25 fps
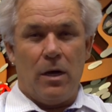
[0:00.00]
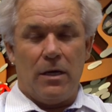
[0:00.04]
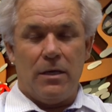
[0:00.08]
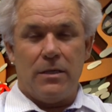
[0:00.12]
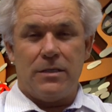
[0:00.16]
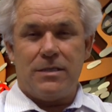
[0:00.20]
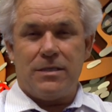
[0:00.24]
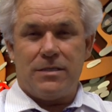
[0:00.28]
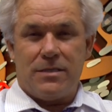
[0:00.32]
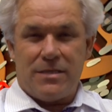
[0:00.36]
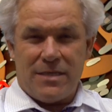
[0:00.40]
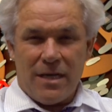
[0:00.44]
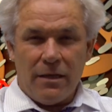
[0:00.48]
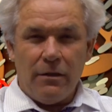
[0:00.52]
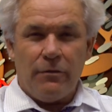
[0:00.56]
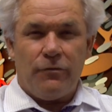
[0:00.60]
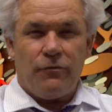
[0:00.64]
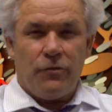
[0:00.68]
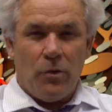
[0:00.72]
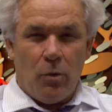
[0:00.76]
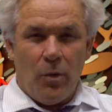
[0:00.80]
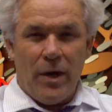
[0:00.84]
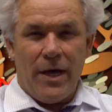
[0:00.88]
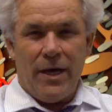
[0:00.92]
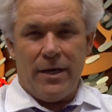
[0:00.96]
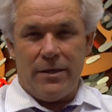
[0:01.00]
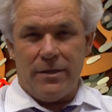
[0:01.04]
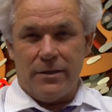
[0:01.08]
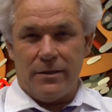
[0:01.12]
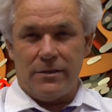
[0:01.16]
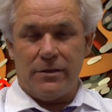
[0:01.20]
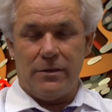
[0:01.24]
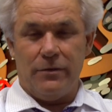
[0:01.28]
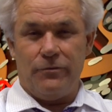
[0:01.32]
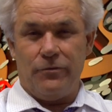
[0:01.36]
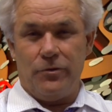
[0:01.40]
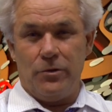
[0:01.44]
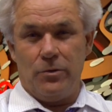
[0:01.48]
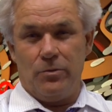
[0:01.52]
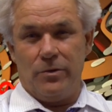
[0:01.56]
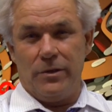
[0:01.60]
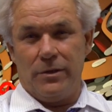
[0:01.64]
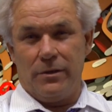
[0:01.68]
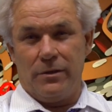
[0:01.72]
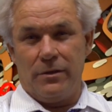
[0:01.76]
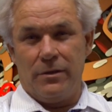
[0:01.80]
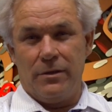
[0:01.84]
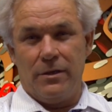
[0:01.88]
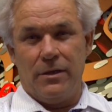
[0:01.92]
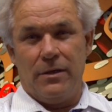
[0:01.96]
self-awareness, if you
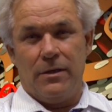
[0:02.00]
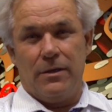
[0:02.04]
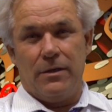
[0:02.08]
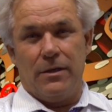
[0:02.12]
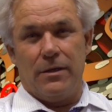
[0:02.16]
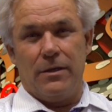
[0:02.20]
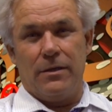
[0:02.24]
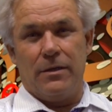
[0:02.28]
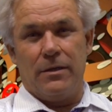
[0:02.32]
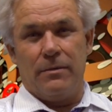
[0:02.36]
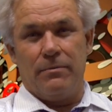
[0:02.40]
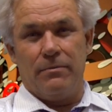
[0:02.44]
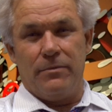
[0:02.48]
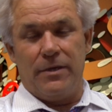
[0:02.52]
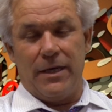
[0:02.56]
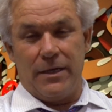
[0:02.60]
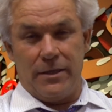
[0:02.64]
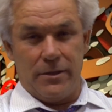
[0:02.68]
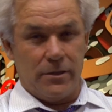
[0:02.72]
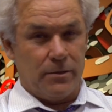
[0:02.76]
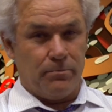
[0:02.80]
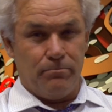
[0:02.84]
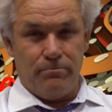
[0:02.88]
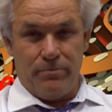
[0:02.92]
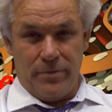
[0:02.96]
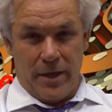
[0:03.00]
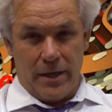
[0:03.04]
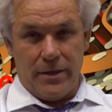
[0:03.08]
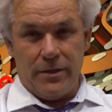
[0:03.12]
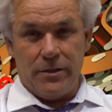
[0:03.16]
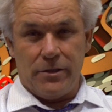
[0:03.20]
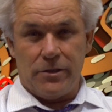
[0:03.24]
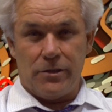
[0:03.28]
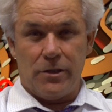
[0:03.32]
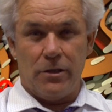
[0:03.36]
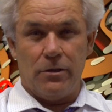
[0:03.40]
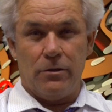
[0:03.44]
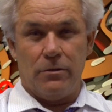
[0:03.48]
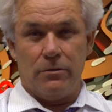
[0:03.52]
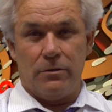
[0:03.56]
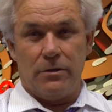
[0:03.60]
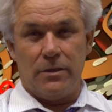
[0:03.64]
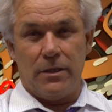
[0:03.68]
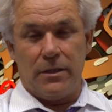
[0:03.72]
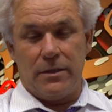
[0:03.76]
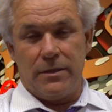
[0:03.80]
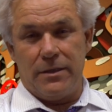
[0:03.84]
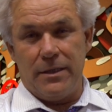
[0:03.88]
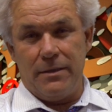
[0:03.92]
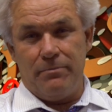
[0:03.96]
will, that is so
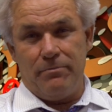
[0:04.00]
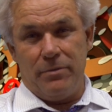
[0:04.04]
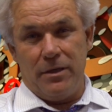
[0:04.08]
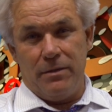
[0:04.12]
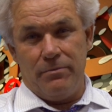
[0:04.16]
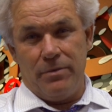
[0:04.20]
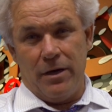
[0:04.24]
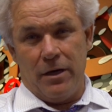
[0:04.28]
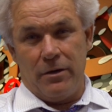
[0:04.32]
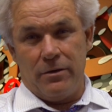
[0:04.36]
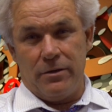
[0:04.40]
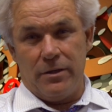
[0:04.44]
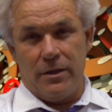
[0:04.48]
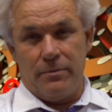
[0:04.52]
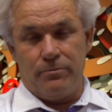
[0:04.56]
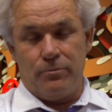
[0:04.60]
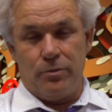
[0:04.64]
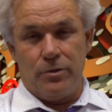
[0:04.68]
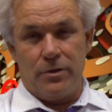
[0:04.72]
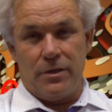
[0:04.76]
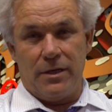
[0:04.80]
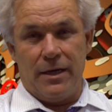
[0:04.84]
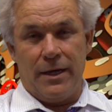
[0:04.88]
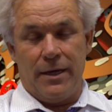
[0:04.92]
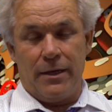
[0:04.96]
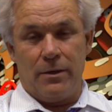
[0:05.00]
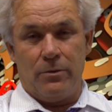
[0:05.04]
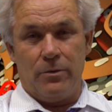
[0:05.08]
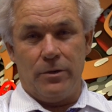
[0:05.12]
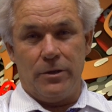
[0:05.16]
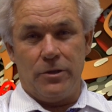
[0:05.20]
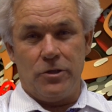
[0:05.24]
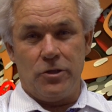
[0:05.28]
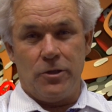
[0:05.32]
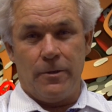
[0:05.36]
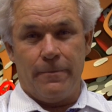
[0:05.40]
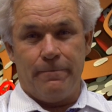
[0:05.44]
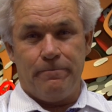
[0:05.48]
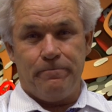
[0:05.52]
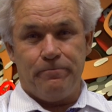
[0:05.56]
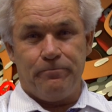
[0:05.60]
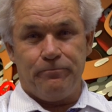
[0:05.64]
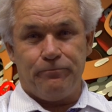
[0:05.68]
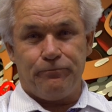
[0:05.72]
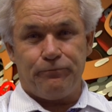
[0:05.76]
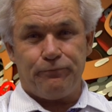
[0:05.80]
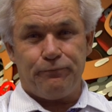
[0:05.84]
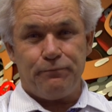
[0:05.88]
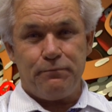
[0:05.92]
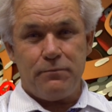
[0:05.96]
deeply bound up with language.
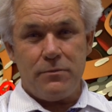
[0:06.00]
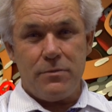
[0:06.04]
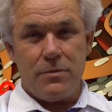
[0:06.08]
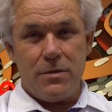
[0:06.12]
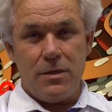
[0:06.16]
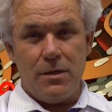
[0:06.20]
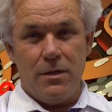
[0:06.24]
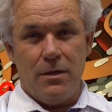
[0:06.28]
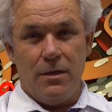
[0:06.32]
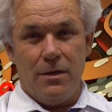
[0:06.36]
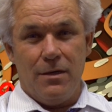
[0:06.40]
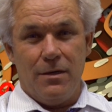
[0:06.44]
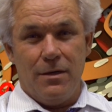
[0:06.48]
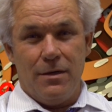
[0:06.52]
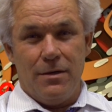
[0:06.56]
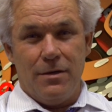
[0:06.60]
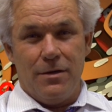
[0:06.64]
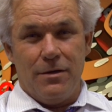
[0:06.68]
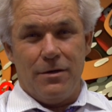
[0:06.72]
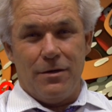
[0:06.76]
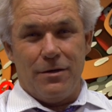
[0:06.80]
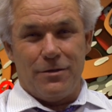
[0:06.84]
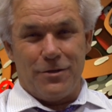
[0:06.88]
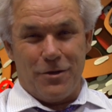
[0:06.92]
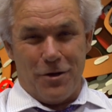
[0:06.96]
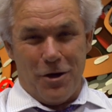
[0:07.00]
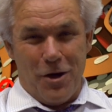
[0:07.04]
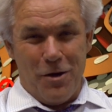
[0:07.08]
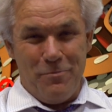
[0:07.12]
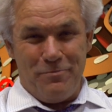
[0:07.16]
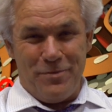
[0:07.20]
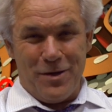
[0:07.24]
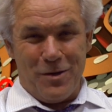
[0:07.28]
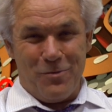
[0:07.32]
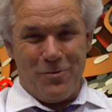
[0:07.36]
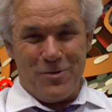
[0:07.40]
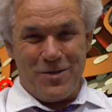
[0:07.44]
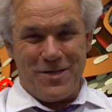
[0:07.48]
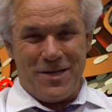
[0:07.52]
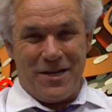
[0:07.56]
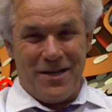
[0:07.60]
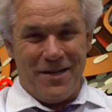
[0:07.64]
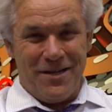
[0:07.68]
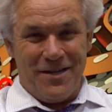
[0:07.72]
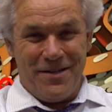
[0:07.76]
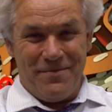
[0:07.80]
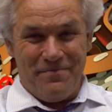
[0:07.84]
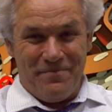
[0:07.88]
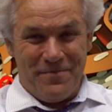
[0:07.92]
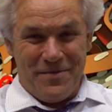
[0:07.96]
So I hope that was
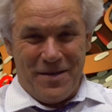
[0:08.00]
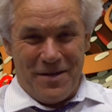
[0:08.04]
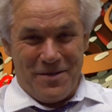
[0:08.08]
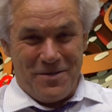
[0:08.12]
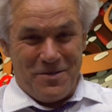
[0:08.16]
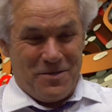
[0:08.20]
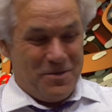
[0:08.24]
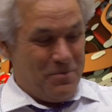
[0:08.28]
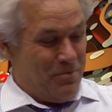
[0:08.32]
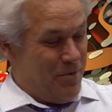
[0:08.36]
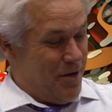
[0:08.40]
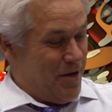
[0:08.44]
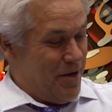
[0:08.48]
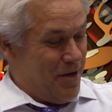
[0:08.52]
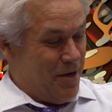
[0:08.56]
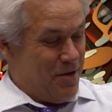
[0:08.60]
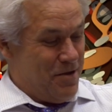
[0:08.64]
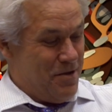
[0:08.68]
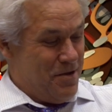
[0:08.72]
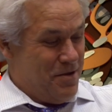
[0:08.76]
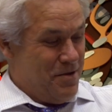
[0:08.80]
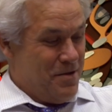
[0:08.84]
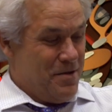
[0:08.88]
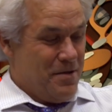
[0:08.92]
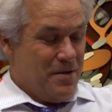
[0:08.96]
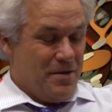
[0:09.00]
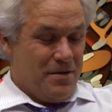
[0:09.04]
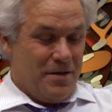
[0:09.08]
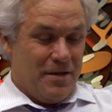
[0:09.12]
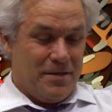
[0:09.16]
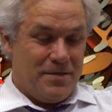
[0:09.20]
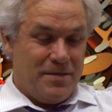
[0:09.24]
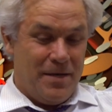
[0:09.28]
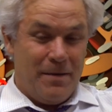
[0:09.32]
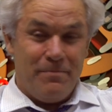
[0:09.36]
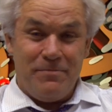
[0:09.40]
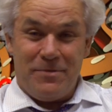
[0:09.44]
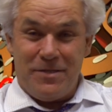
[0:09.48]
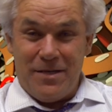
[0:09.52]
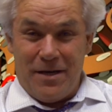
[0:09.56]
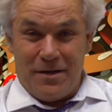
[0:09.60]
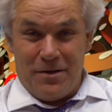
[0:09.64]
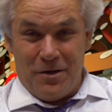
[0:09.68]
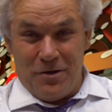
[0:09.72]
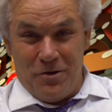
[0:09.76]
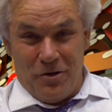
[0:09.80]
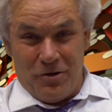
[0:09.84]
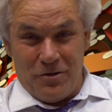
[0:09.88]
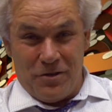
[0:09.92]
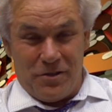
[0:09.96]
clear. That's my attempt at
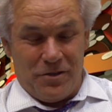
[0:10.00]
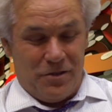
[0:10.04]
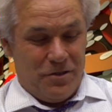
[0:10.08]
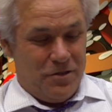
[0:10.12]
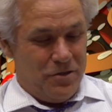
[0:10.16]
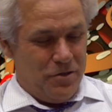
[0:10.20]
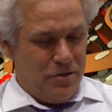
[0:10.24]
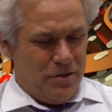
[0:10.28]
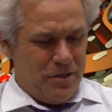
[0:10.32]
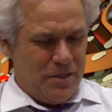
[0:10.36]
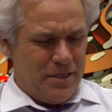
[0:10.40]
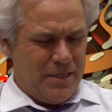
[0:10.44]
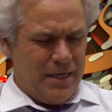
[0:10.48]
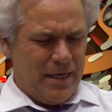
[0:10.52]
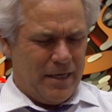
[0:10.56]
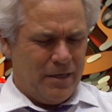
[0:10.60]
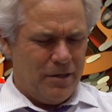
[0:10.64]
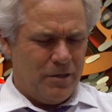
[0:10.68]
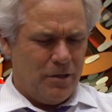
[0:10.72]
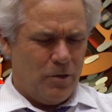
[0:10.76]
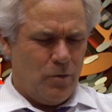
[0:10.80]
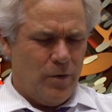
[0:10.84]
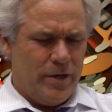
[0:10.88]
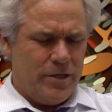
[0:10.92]
an answer to the second